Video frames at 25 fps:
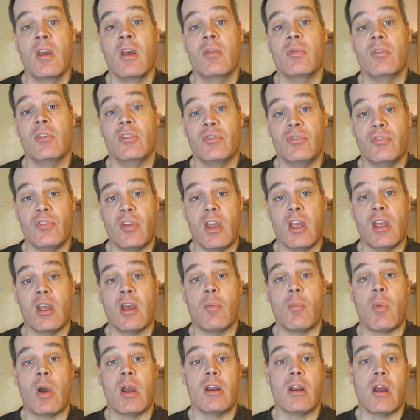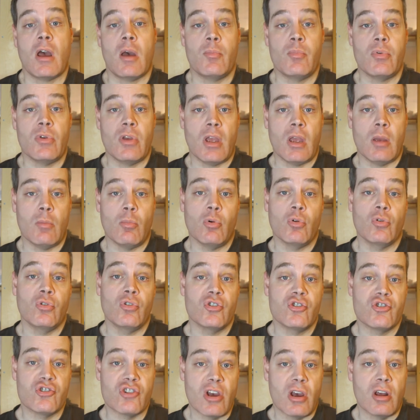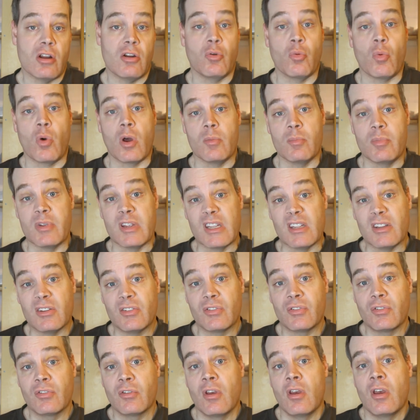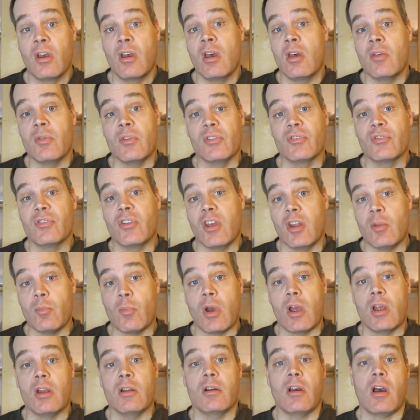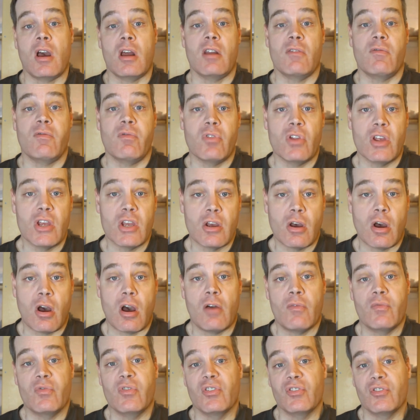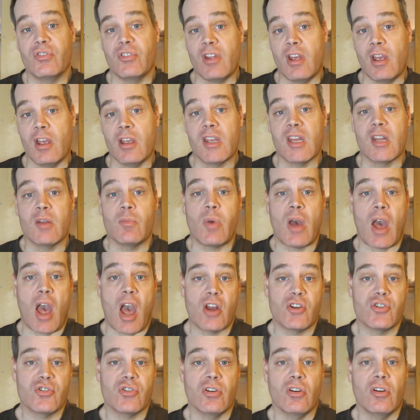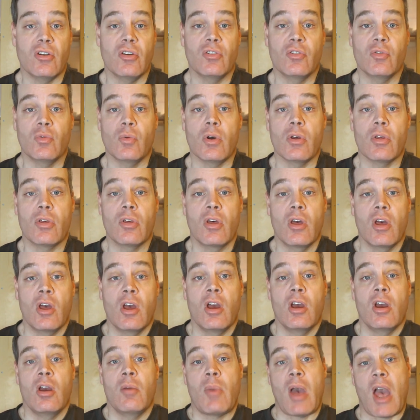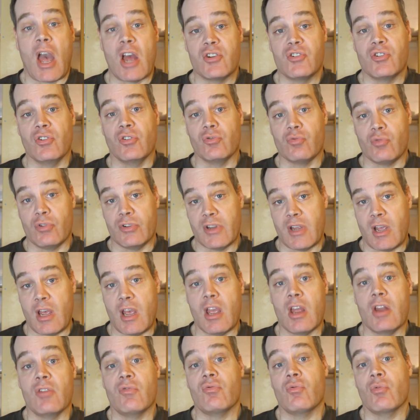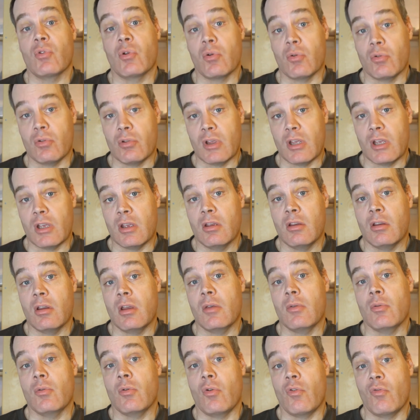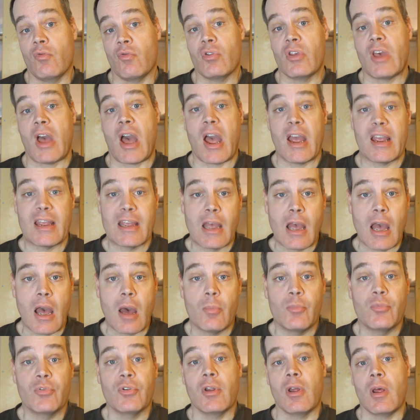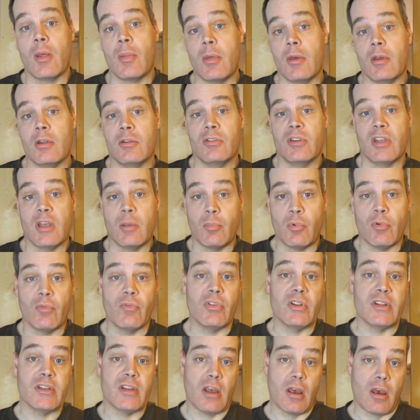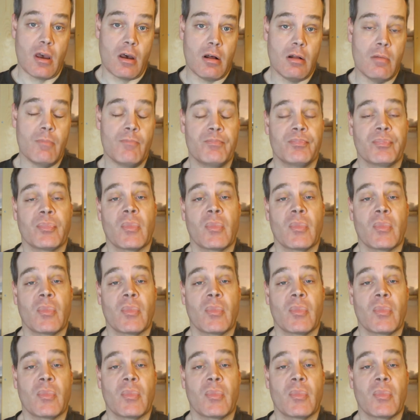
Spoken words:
The snake might not be able to shed in one piece. The skin might kind of flake off the snake in patches, with patches retained frequently in over the eye caps and at the tip of the tail.